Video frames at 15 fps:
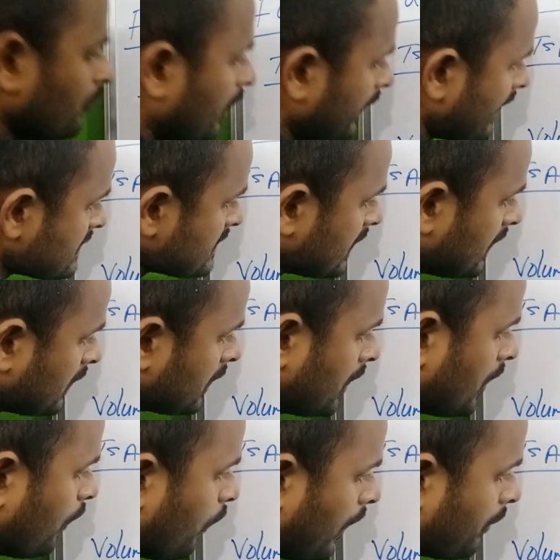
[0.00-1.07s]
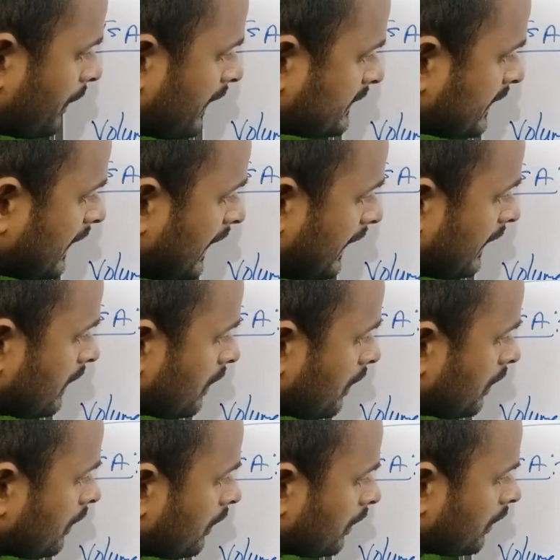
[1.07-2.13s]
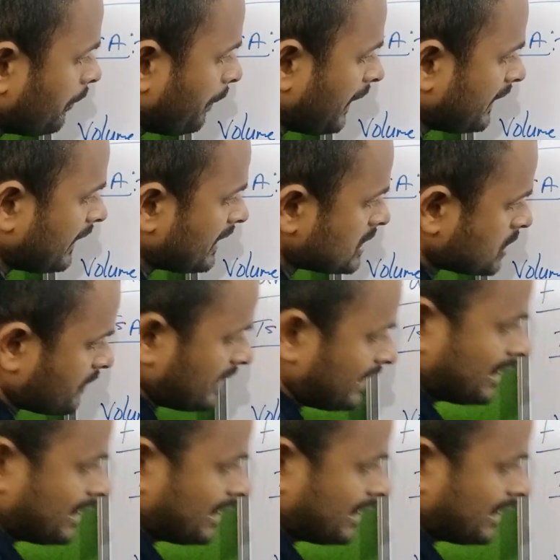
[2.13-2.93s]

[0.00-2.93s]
What is that? 1/3 pi r square